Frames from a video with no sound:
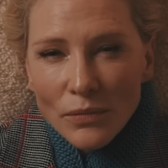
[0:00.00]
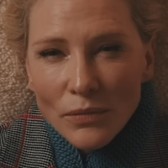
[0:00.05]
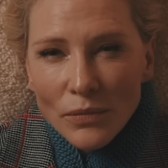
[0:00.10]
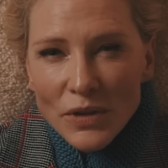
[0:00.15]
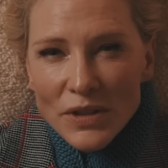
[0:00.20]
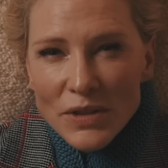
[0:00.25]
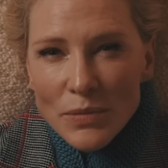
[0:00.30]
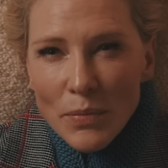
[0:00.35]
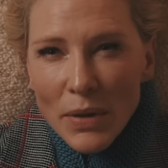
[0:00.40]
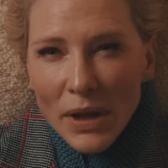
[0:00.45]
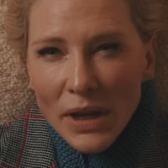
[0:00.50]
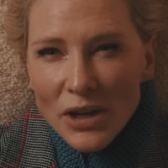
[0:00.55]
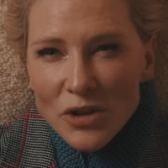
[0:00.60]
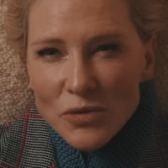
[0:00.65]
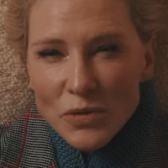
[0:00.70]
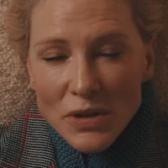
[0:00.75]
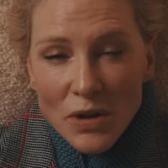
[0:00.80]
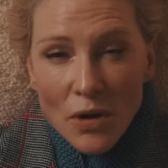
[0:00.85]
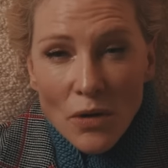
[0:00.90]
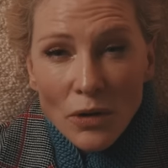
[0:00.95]
was embellished
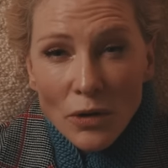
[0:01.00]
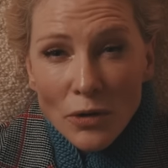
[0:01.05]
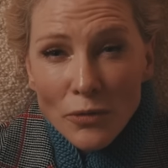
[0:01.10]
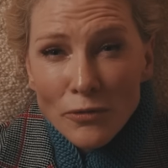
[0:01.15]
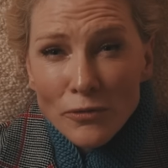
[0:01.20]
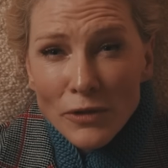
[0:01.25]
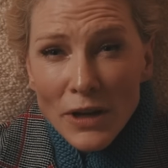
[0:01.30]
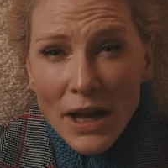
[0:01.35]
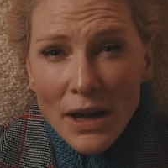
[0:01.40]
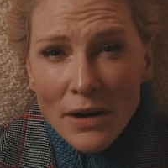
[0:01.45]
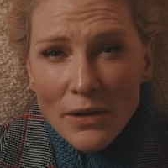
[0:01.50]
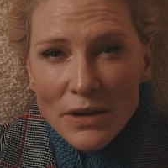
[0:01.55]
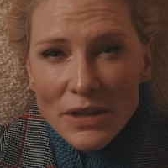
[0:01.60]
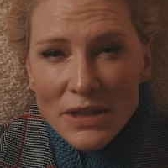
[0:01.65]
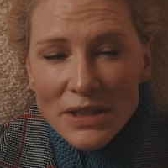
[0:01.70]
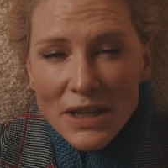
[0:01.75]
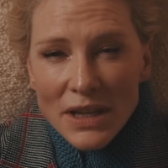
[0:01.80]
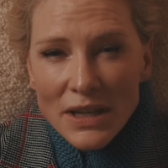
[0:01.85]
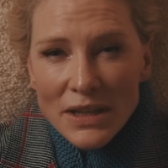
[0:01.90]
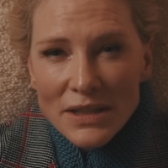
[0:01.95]
with a whole lot of
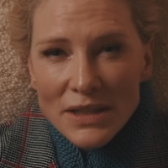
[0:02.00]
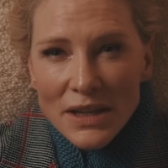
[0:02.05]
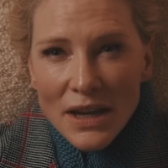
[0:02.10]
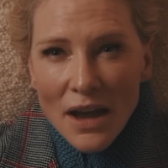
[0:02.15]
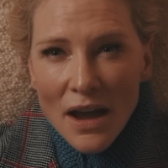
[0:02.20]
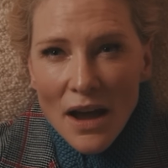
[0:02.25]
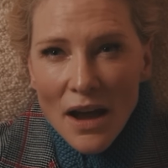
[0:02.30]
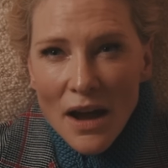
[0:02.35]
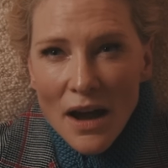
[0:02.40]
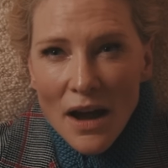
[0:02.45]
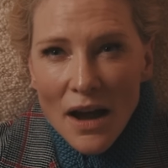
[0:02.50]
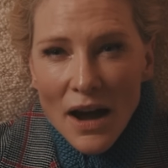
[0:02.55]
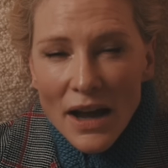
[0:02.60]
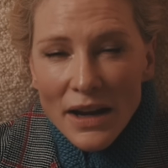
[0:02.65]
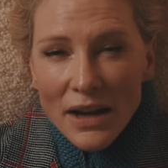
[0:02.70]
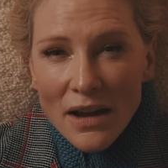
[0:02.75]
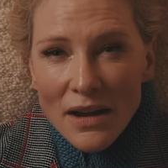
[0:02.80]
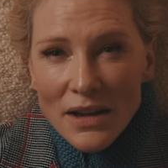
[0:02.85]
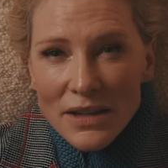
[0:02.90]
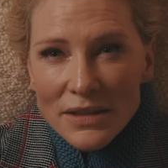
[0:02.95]
flowers. And I
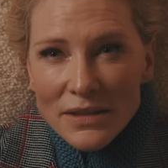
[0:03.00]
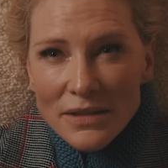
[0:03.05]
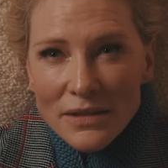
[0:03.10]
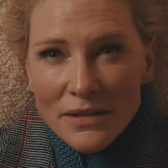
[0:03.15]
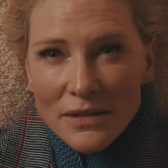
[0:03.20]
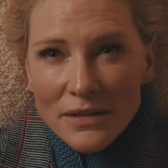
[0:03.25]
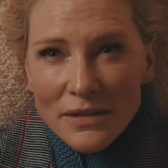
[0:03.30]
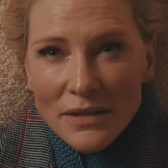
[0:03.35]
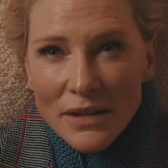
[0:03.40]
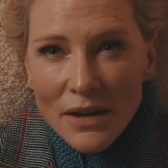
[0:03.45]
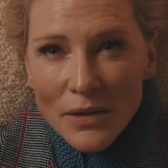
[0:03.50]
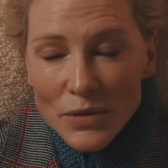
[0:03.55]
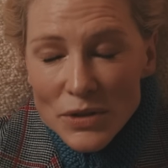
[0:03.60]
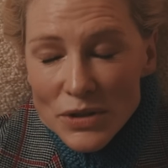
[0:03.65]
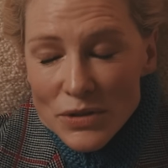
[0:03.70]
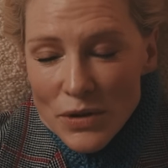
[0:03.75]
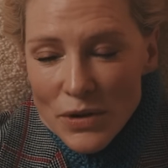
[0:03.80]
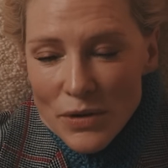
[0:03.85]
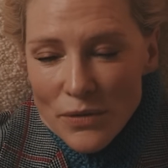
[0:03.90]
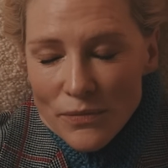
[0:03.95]
was
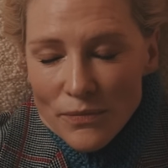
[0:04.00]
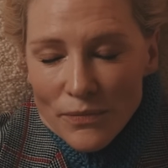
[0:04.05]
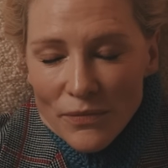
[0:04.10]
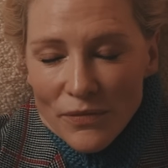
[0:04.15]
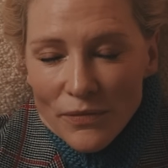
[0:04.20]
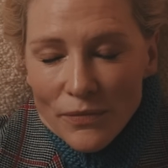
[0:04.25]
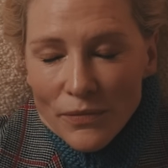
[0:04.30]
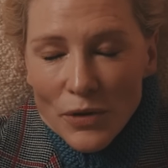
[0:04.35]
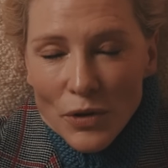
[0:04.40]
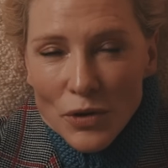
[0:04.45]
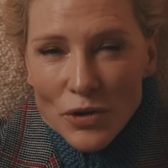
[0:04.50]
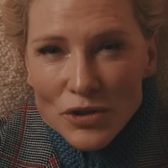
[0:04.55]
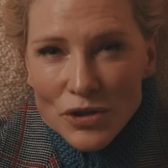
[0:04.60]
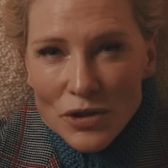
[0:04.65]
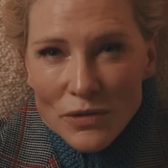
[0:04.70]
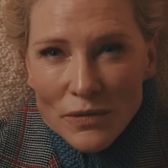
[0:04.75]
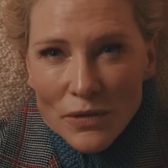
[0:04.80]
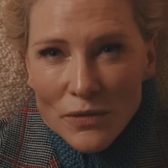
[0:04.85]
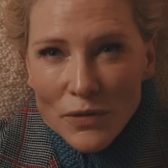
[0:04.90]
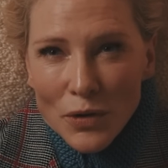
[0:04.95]
doing a photo
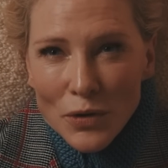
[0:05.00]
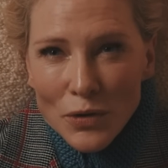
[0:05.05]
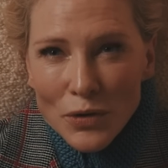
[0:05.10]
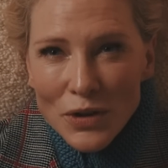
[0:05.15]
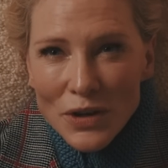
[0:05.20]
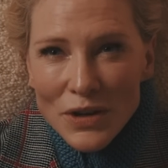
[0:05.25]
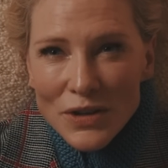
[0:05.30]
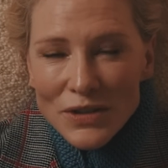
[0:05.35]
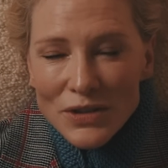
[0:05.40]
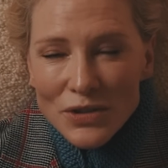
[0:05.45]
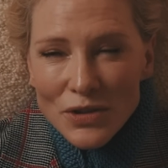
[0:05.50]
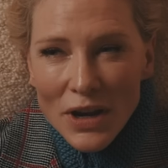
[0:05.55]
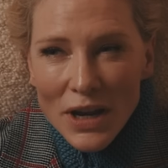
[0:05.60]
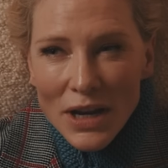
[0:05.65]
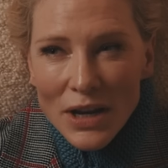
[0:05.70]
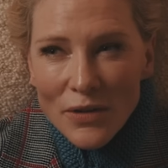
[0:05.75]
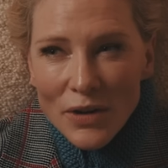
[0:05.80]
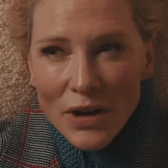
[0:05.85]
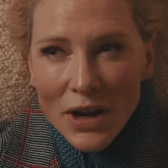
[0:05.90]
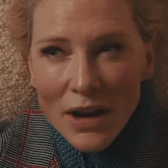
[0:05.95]
shoot for Vogue in
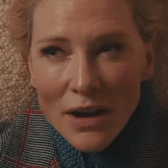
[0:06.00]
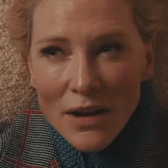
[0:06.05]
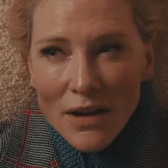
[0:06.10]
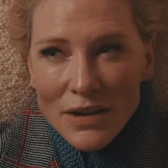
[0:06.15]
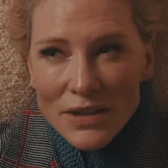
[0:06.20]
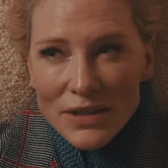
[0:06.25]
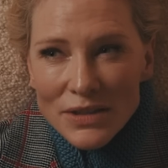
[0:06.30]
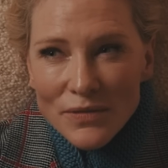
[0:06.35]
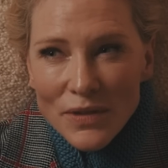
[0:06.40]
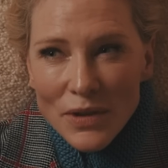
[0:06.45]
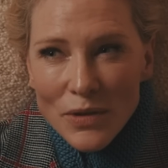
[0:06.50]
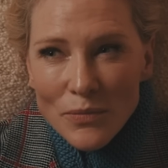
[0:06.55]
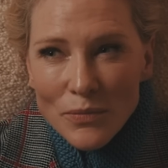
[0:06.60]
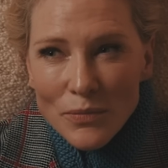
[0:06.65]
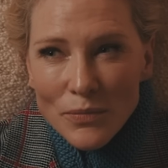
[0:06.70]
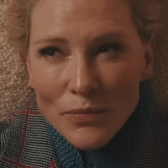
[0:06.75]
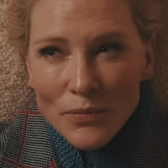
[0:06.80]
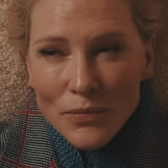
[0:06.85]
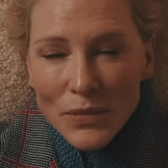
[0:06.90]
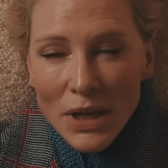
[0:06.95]
Australia, and I asked for
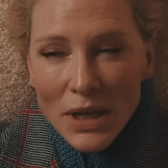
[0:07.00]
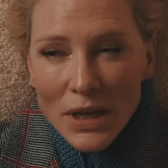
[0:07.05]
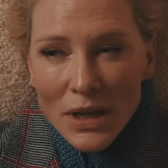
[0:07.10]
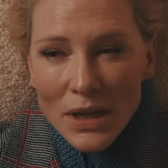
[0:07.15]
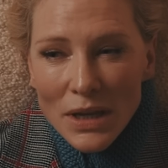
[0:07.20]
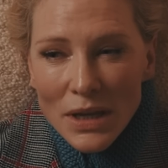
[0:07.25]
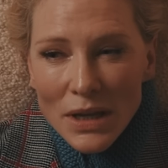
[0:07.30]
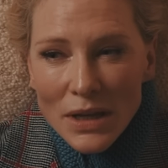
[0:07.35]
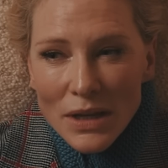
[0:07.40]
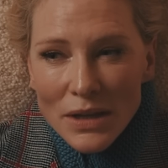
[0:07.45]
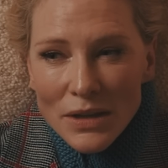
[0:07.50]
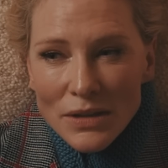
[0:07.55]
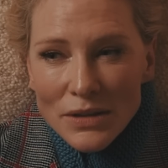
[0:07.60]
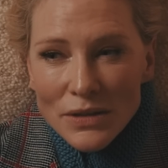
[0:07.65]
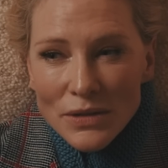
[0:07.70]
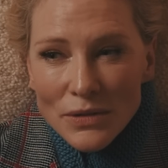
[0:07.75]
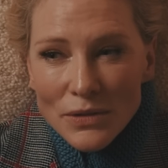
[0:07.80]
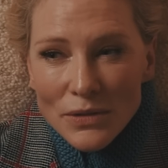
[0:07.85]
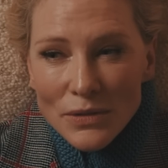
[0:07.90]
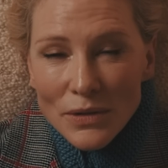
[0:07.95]
them
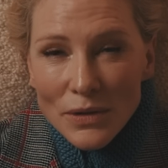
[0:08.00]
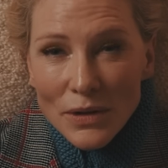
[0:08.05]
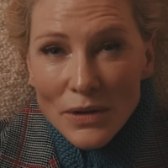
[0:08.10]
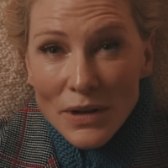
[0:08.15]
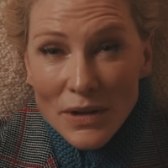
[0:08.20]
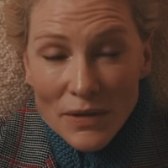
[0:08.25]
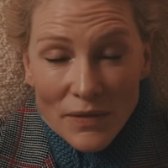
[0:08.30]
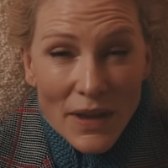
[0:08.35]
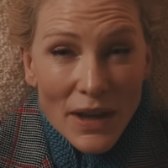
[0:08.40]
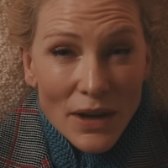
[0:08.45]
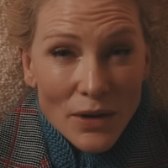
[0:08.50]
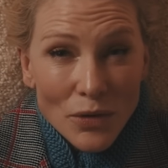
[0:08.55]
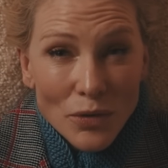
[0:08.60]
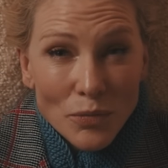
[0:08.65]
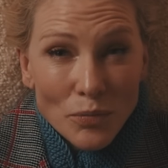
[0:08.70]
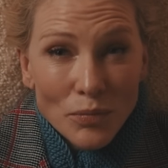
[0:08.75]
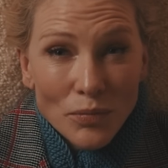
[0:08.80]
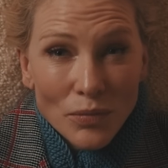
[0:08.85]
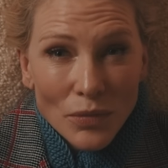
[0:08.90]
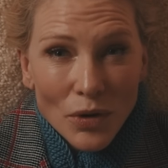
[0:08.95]
if they could
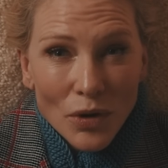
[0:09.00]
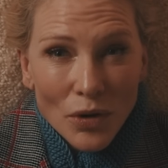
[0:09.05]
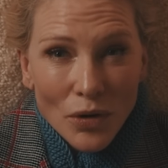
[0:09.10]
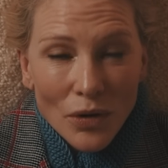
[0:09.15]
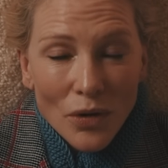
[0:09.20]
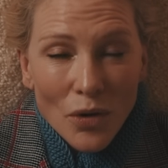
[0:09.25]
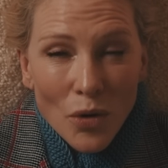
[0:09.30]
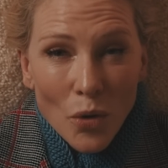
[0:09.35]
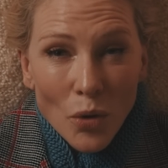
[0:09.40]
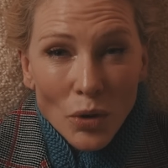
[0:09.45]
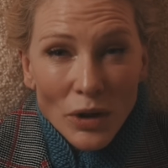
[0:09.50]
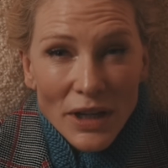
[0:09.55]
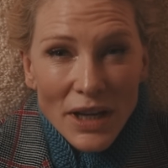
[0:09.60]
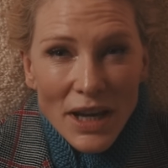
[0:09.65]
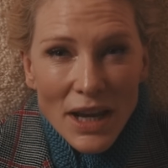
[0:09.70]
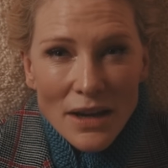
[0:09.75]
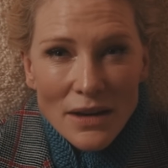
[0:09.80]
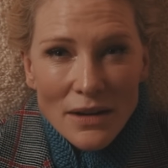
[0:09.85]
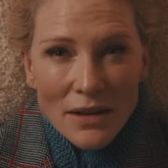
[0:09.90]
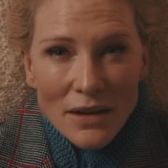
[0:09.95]
call it
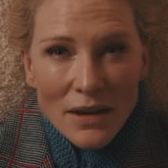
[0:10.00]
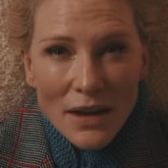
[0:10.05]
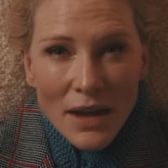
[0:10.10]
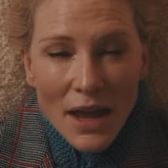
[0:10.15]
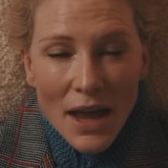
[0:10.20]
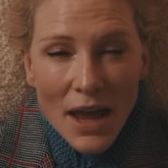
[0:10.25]
in.